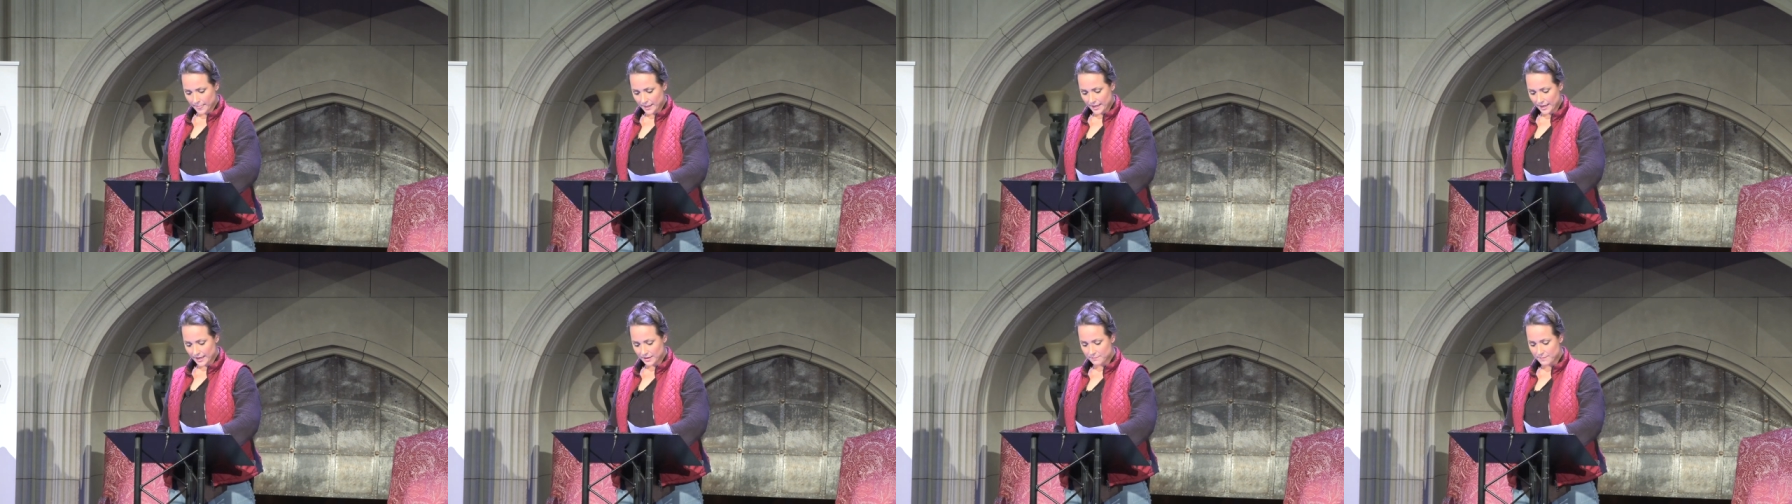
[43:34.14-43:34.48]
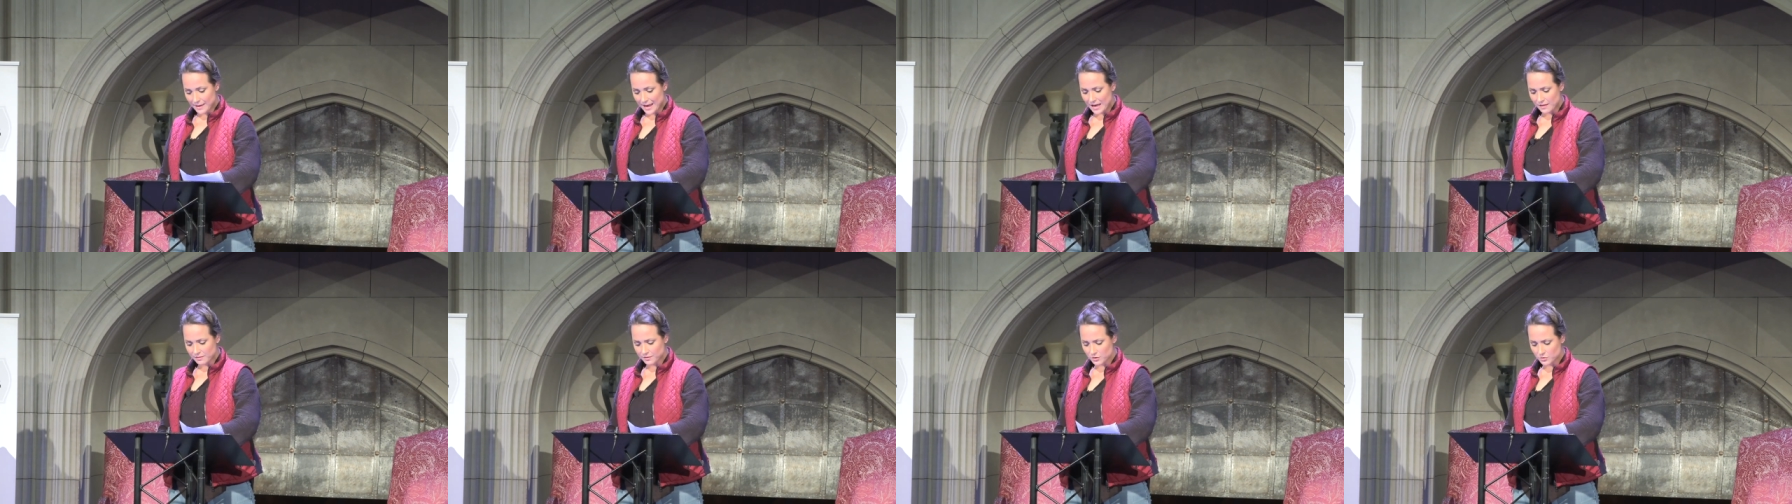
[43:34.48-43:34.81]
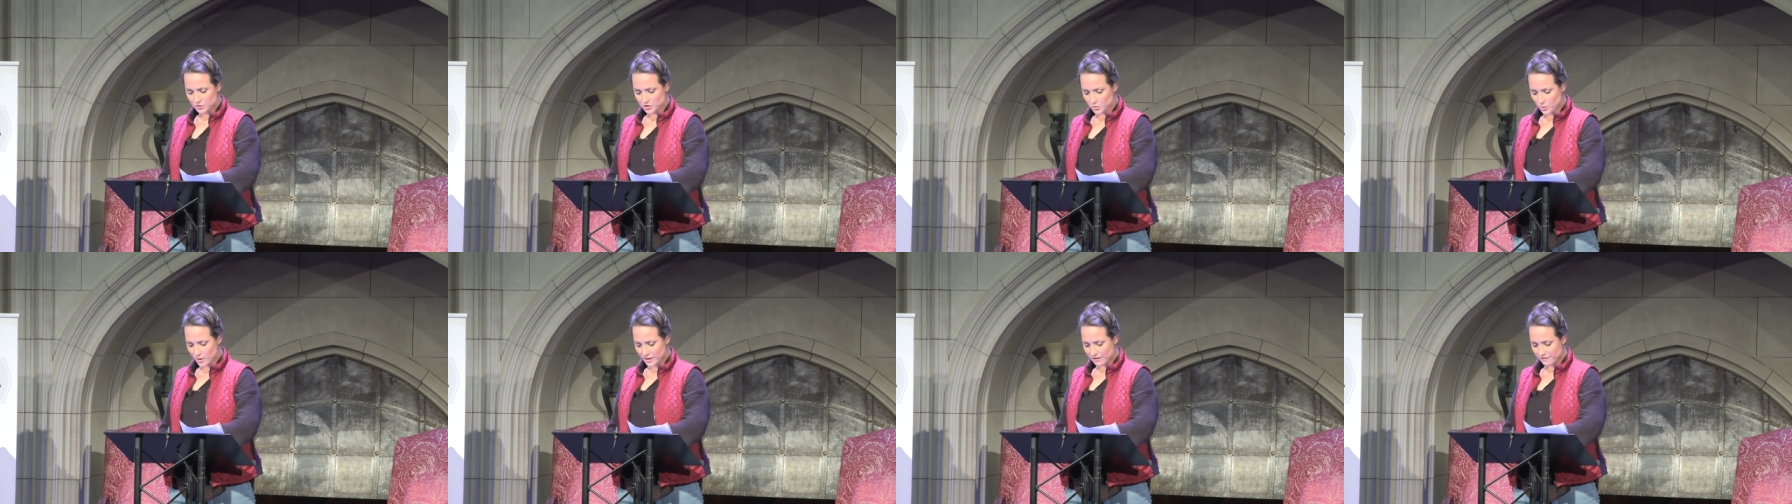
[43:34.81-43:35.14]
In Matthew
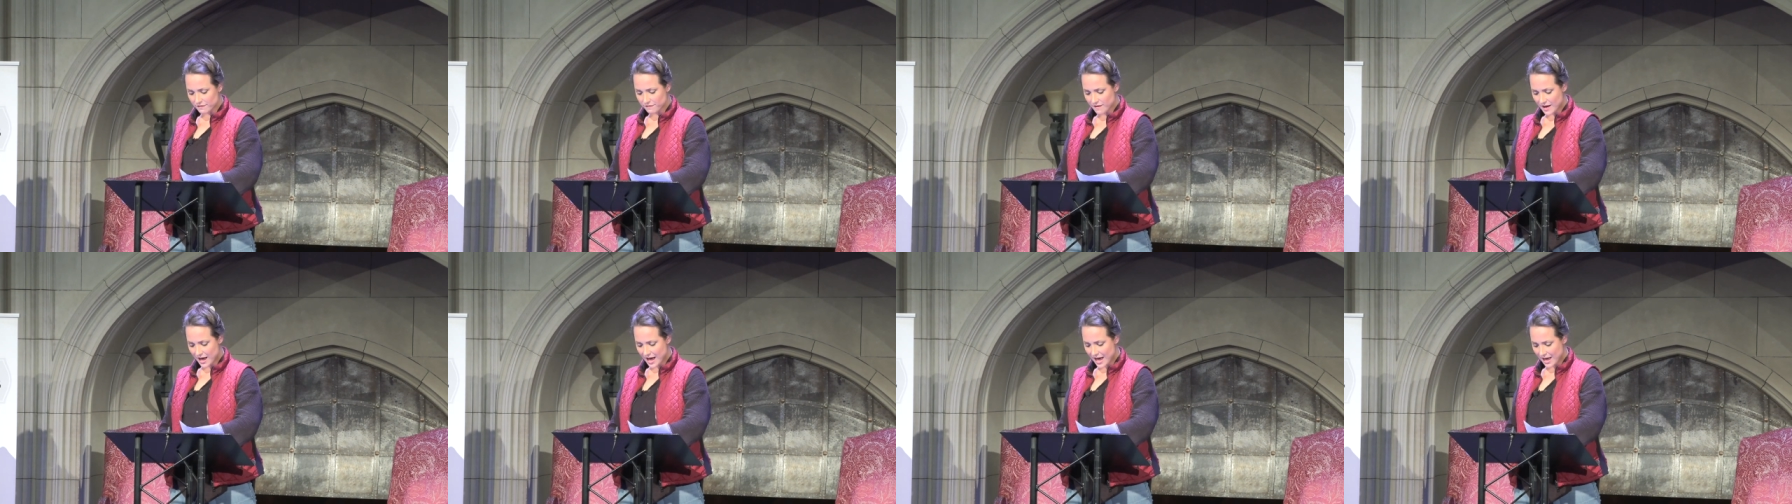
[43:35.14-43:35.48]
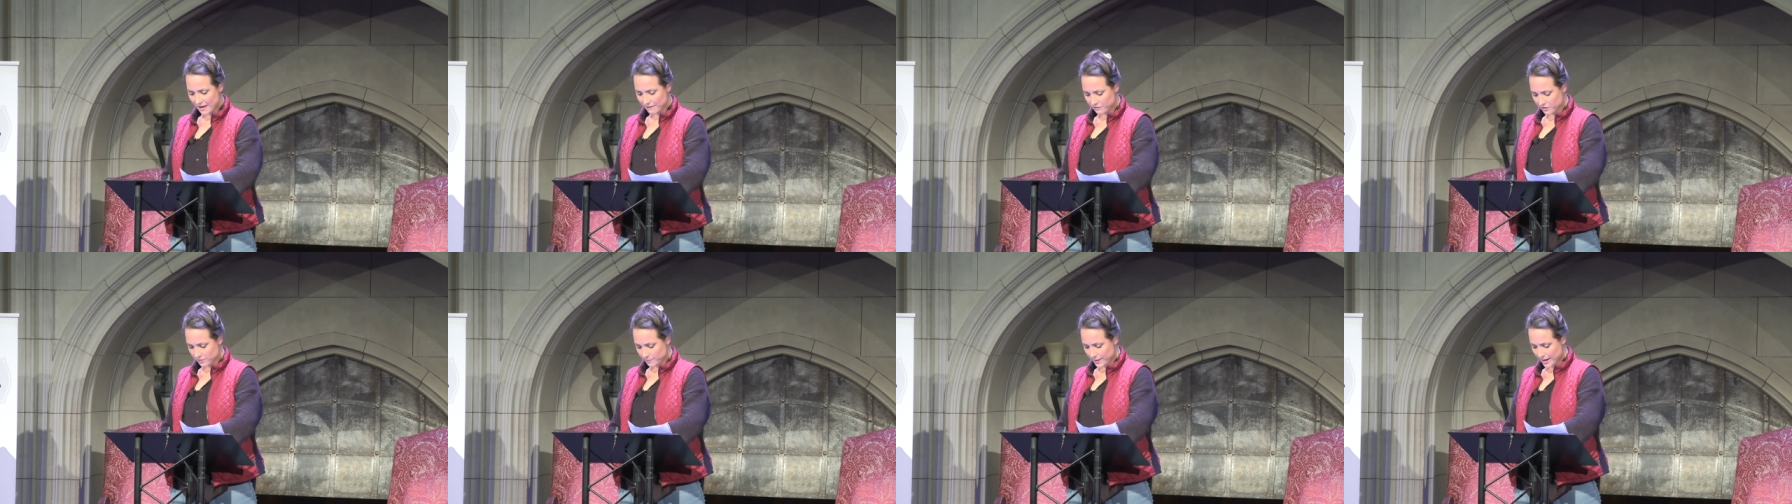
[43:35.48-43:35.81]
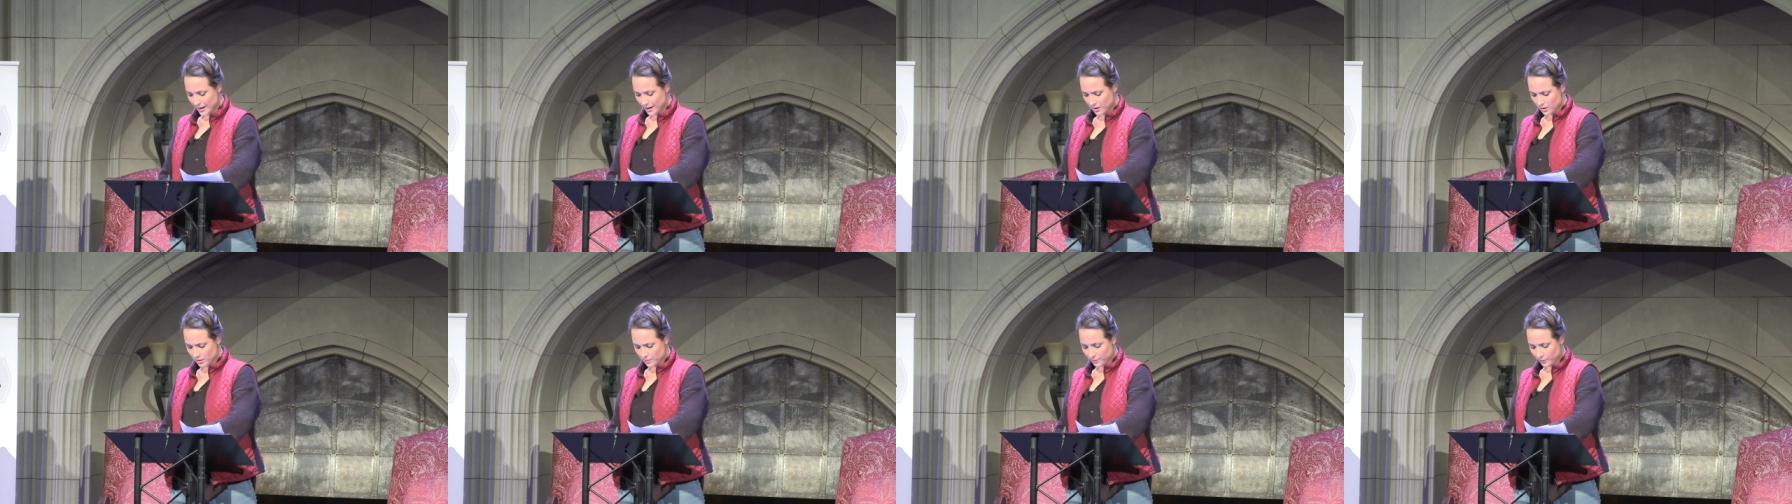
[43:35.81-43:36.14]
25, the
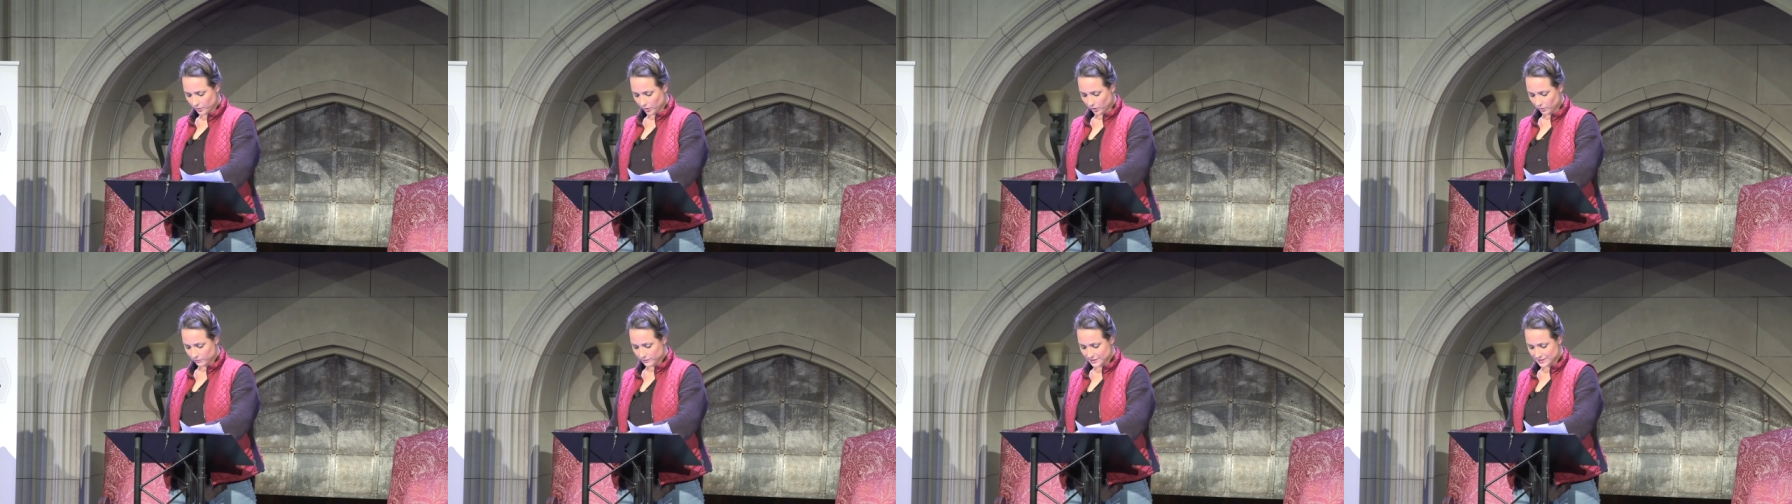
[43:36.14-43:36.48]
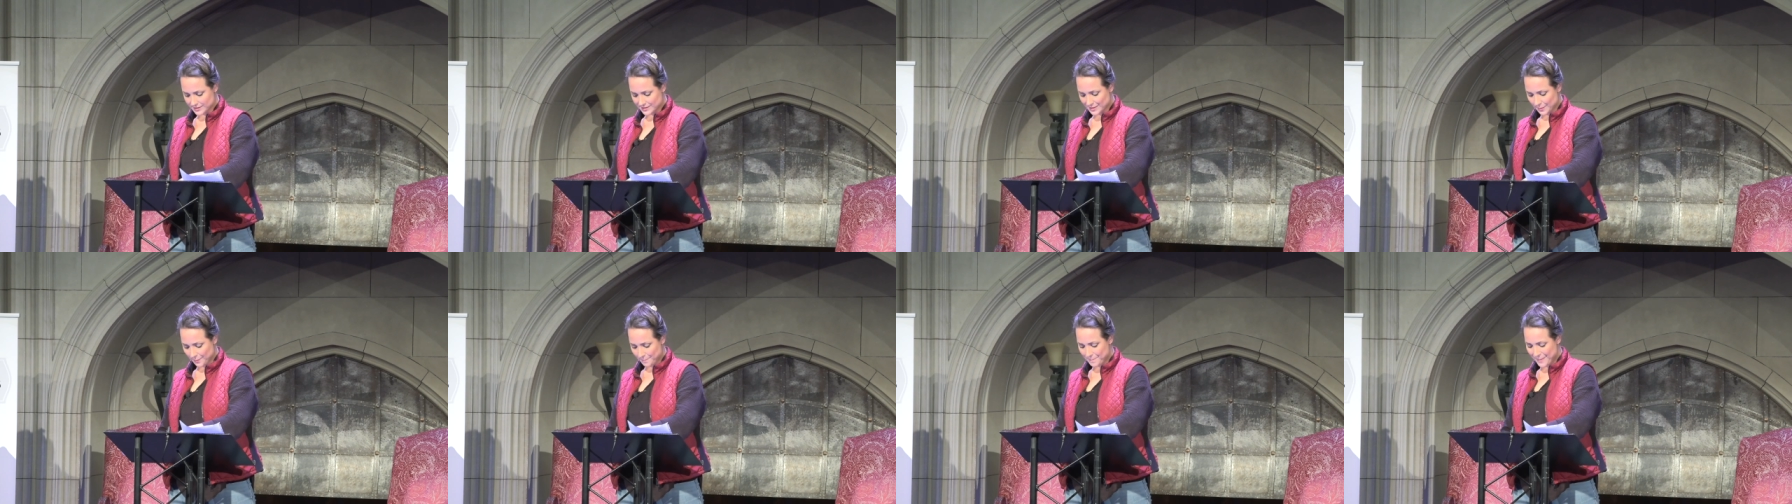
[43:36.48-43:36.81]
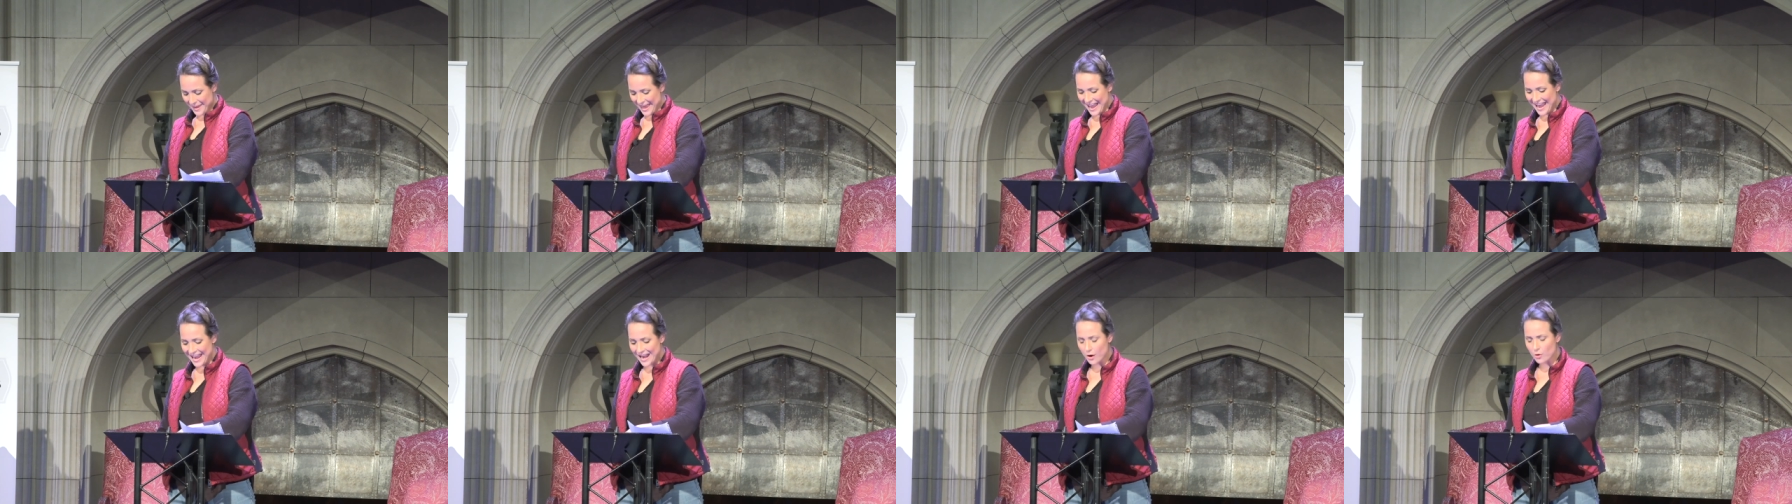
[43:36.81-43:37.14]
parable, this is a
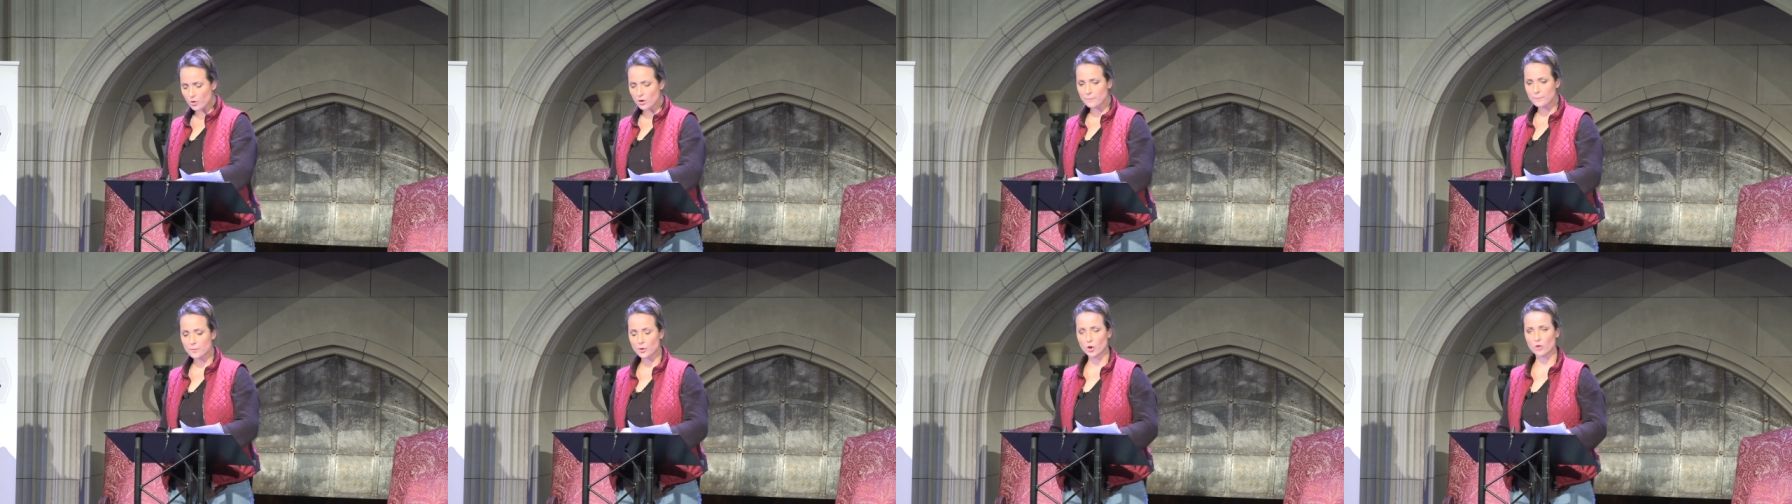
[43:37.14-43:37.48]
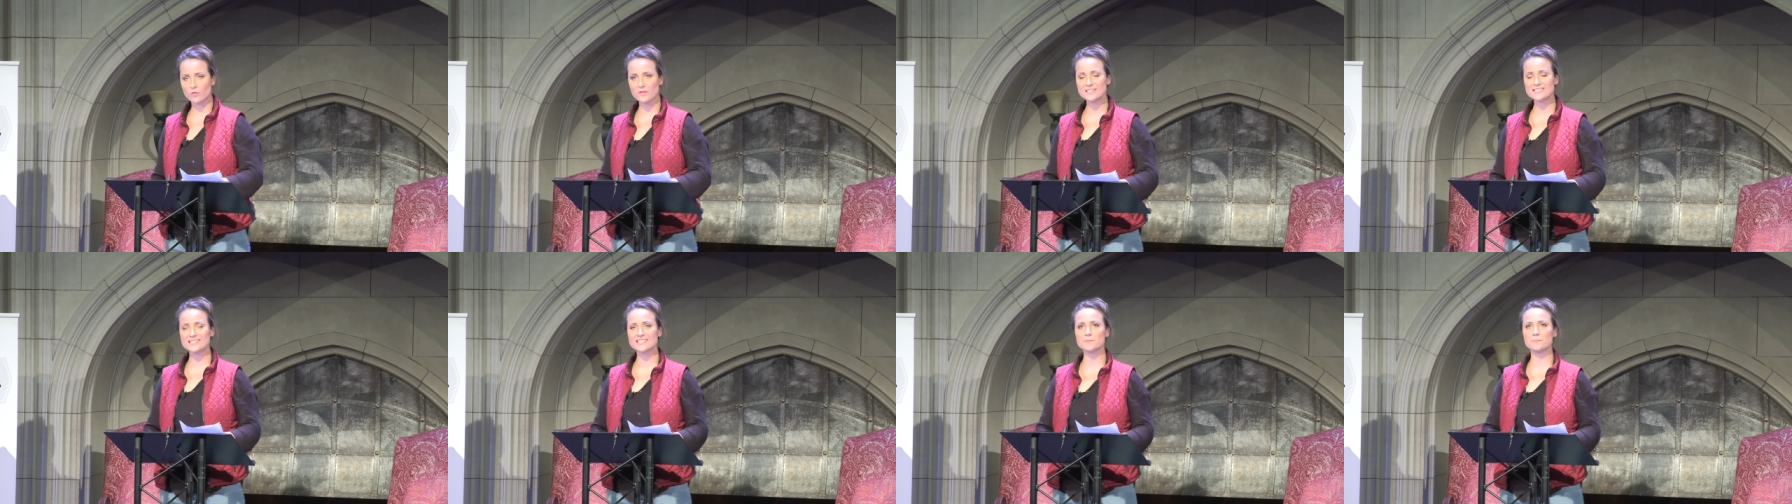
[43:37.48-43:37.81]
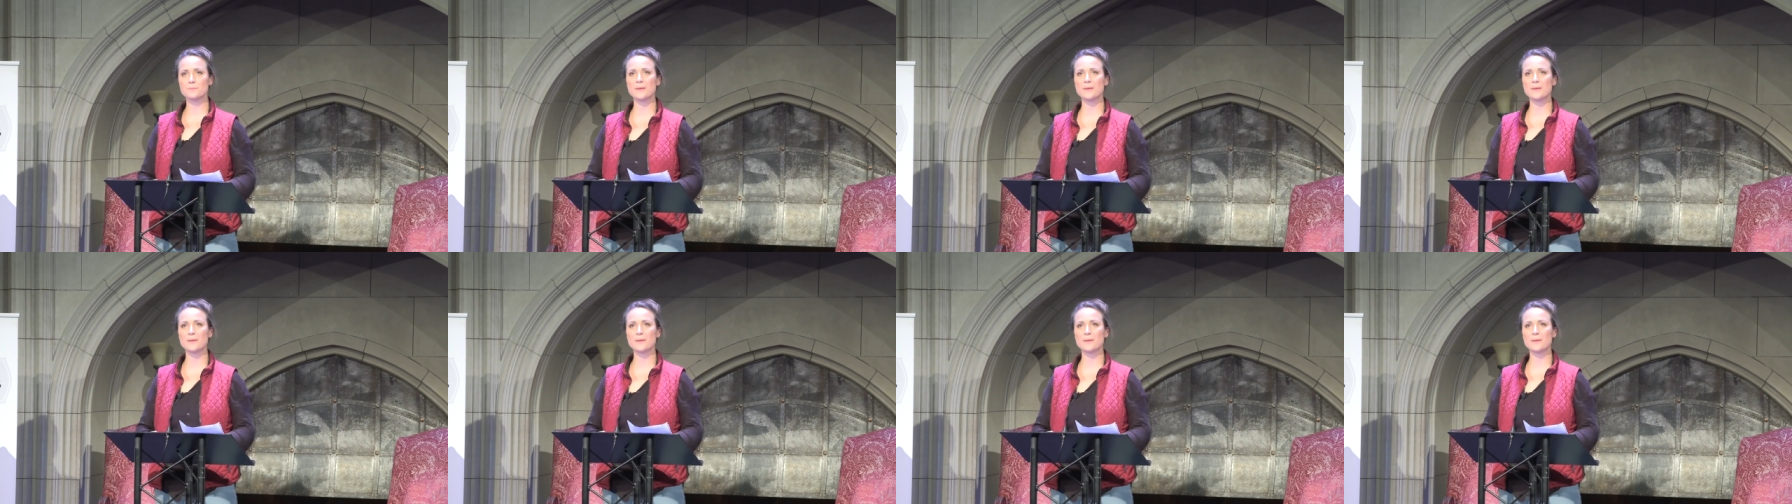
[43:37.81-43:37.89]
parable, this is